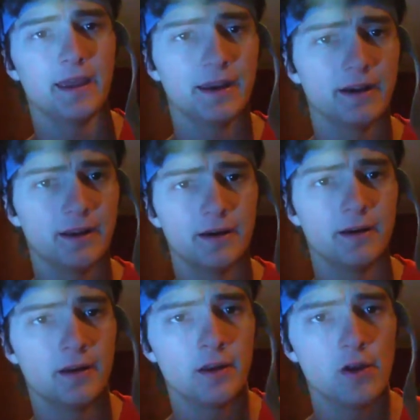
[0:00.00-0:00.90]
And
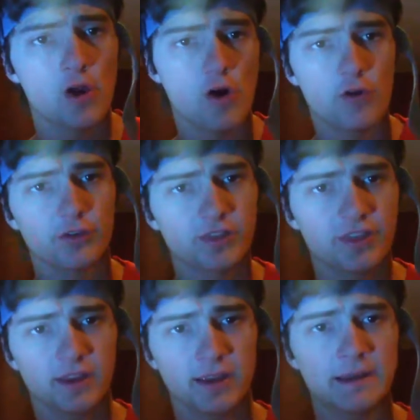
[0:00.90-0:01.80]

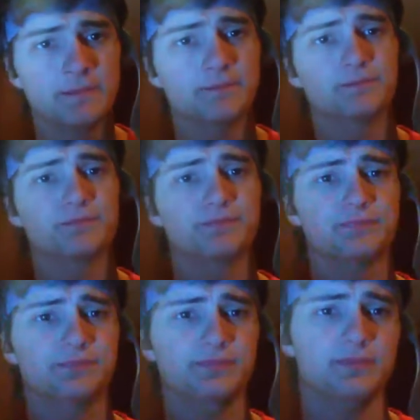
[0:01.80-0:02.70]
overthinking
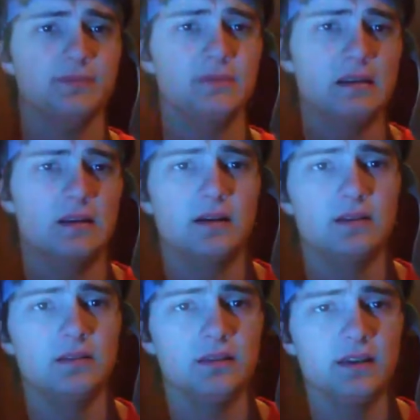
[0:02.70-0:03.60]

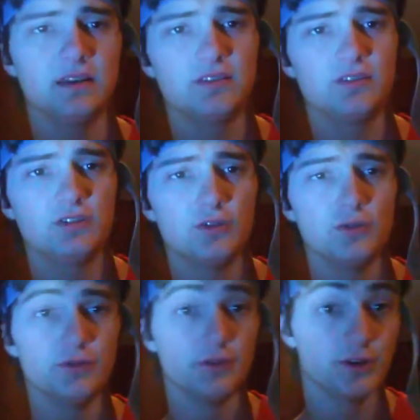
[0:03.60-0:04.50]
leads
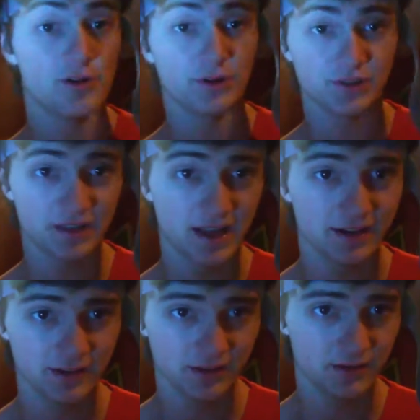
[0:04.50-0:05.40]
to, you know,
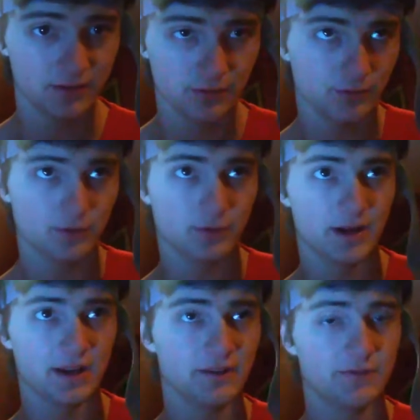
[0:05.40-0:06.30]
anxiety,
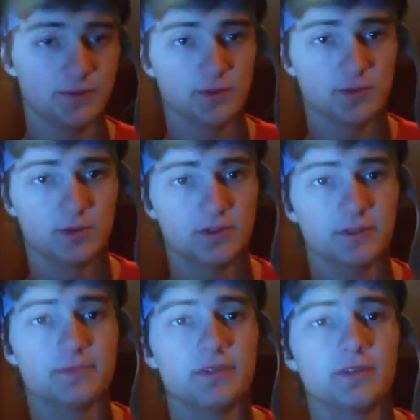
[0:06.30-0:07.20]
right? If you're
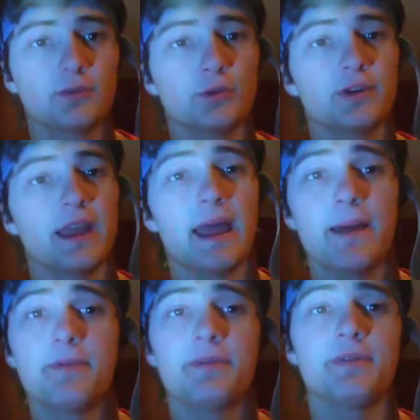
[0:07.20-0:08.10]
something's going to
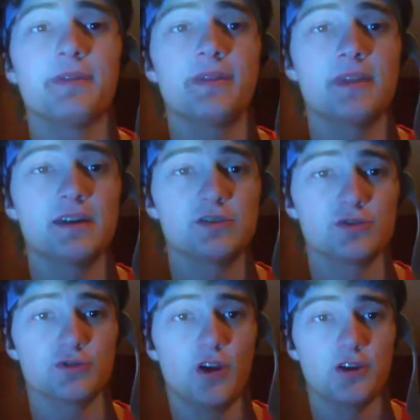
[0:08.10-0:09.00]
happen
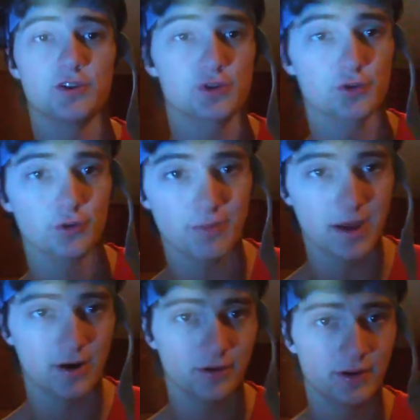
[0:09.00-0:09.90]
that you're not sure
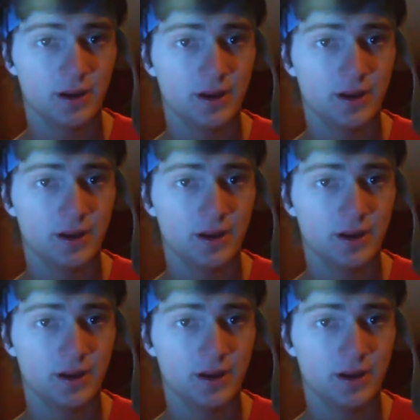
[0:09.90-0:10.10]
about,